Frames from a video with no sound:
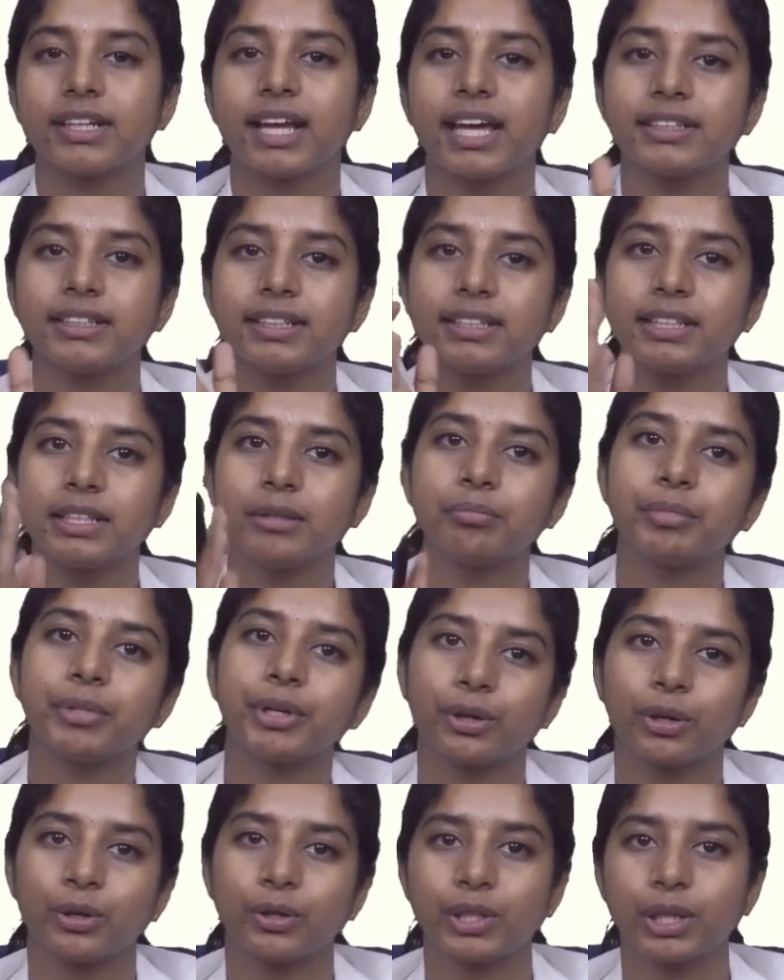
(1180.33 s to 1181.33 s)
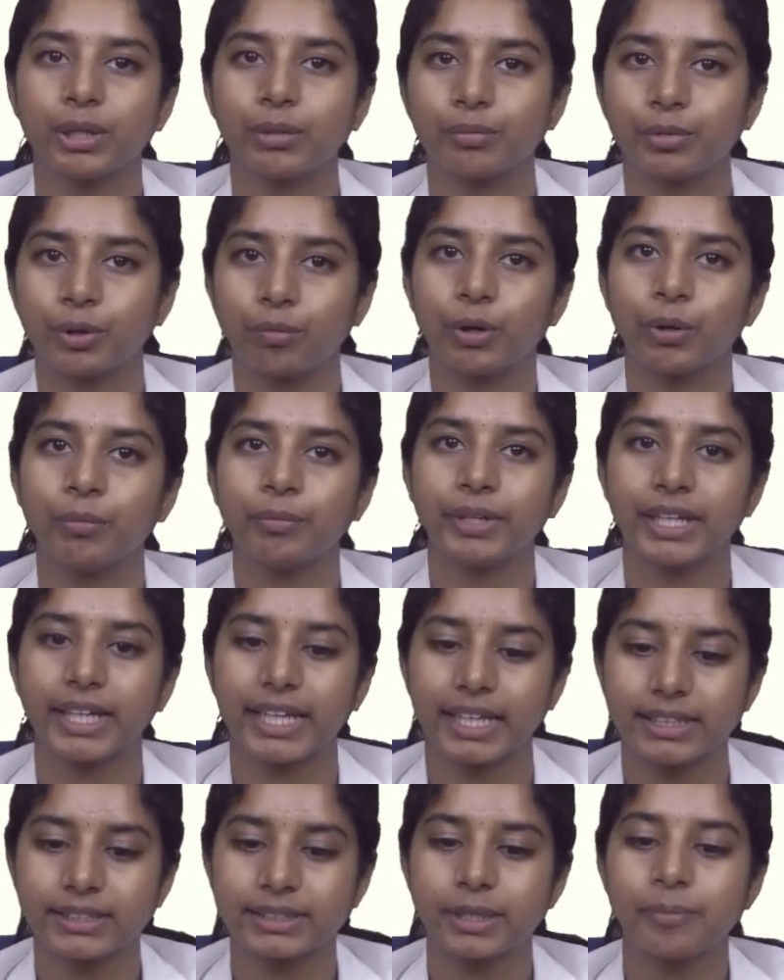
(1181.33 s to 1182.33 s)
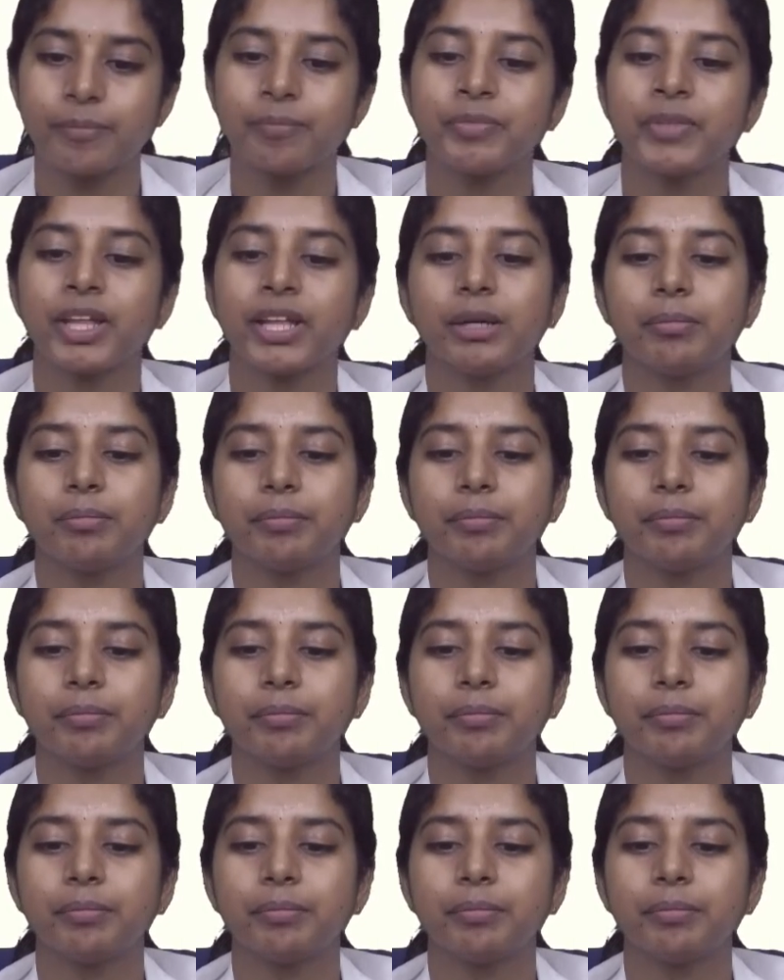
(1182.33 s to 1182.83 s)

rather than a periodontal problem is